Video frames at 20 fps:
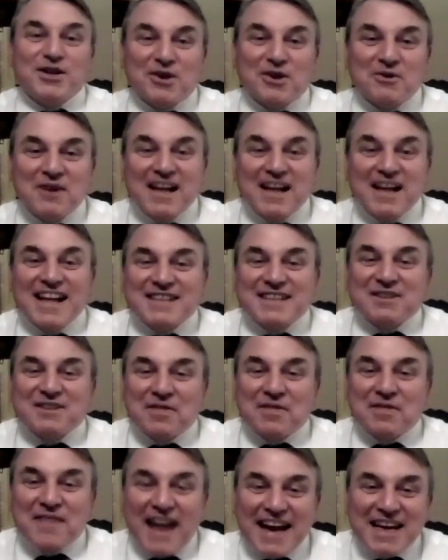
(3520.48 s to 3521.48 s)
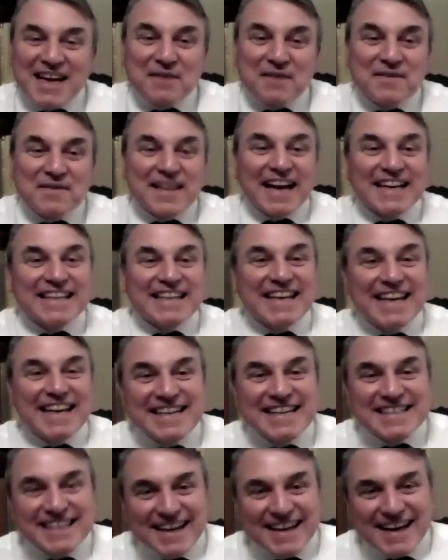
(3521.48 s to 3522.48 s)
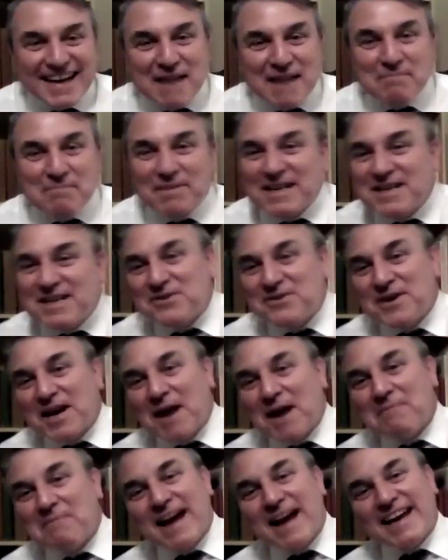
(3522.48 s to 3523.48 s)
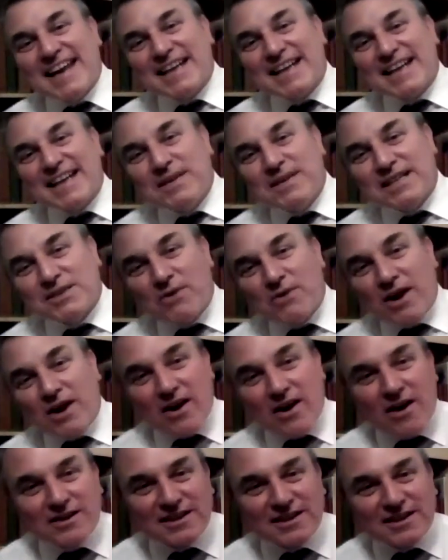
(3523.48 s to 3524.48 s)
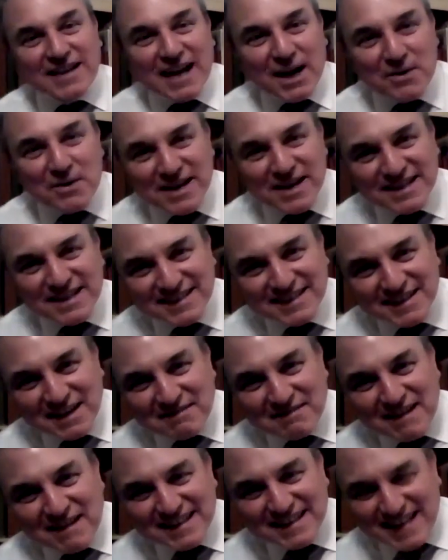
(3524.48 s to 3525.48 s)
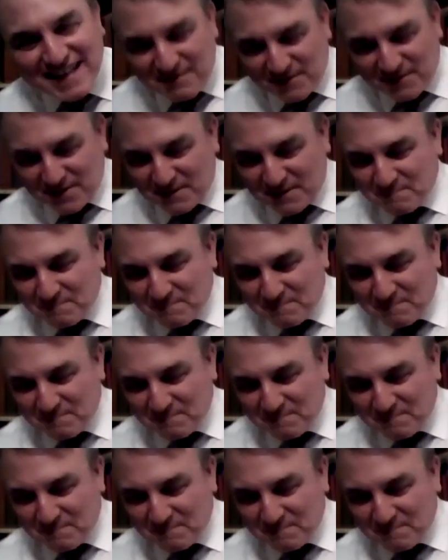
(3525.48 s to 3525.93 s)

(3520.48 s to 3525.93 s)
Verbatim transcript: So, so thank you for that teaser, and please do come back next week so I can answer that question at greater length.